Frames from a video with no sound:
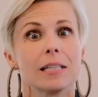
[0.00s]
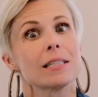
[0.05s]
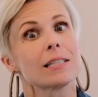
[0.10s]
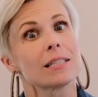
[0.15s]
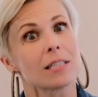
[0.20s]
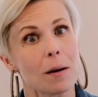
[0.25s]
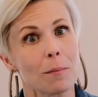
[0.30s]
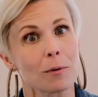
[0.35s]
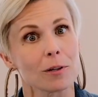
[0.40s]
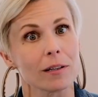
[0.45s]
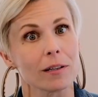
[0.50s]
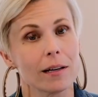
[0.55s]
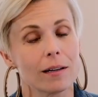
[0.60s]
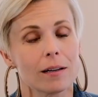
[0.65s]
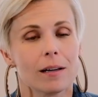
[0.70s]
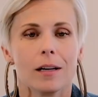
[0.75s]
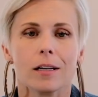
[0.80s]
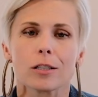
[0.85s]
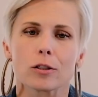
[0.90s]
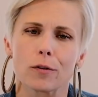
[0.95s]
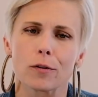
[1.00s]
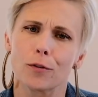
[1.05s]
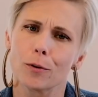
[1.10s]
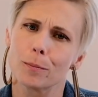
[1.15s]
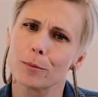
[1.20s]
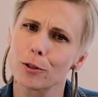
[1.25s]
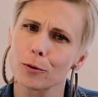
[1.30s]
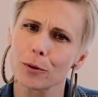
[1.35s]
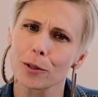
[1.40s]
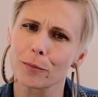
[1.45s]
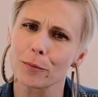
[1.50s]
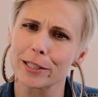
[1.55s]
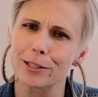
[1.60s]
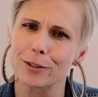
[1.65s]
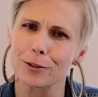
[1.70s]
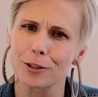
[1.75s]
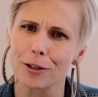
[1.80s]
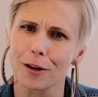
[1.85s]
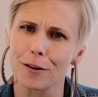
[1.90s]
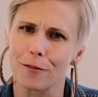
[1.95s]
Summerlin. So if you've been doing
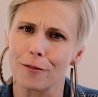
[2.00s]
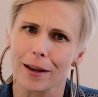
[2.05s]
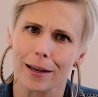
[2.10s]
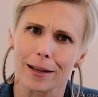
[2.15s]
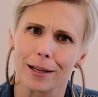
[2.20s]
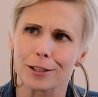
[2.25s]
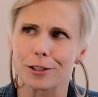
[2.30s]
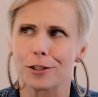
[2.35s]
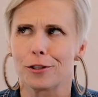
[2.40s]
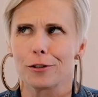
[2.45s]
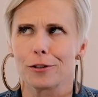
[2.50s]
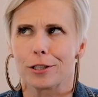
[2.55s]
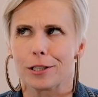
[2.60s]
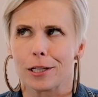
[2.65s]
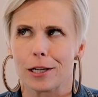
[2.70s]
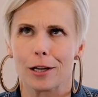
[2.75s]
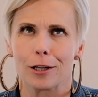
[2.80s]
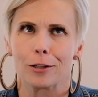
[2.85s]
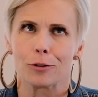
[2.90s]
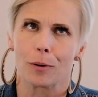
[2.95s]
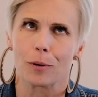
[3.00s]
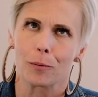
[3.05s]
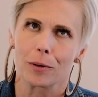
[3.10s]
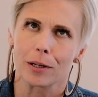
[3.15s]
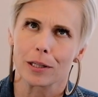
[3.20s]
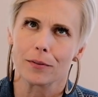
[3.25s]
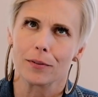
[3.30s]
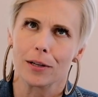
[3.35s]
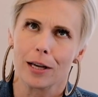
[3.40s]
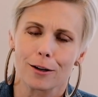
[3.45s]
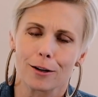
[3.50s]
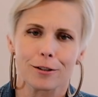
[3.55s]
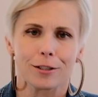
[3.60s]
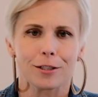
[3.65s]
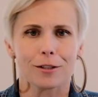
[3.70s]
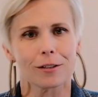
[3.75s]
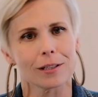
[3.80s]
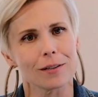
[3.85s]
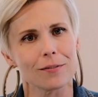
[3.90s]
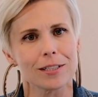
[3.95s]
research on Vegas and you're saying, do I want to live in Henderson
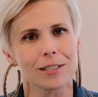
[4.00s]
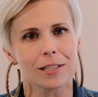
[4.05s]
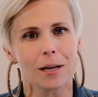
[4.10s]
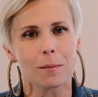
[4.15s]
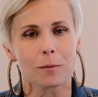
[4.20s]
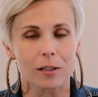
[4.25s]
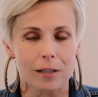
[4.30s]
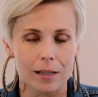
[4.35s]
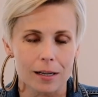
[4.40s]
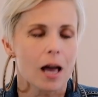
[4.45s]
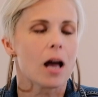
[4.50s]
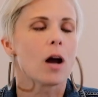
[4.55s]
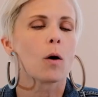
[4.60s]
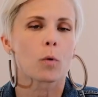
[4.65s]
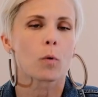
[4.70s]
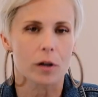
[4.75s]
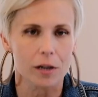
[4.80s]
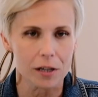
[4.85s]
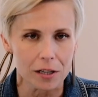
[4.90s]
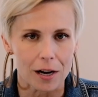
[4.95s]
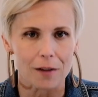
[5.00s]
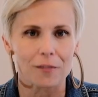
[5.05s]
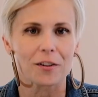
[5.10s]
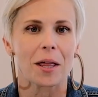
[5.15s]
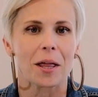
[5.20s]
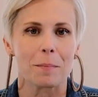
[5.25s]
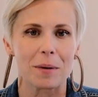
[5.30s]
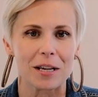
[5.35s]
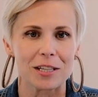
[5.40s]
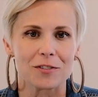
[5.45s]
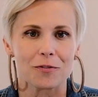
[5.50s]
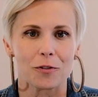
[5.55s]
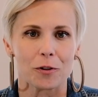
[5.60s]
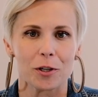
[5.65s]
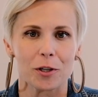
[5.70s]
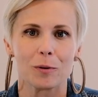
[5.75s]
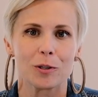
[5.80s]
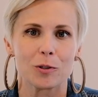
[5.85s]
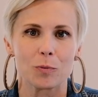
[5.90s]
or live in Summerlin, we're going to cover that base for you as